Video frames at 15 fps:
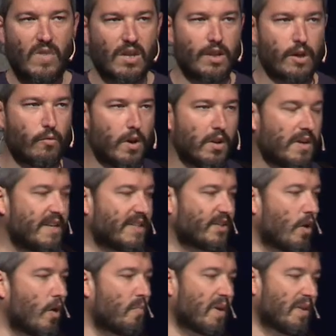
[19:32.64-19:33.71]
the world
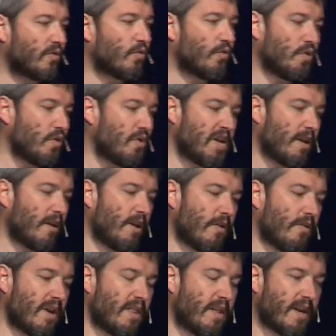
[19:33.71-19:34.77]
is open to
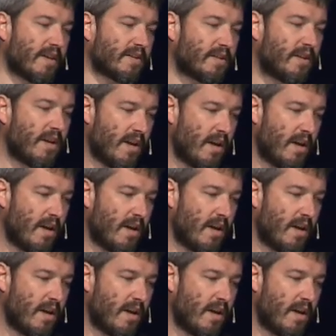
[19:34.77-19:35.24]
new ideas,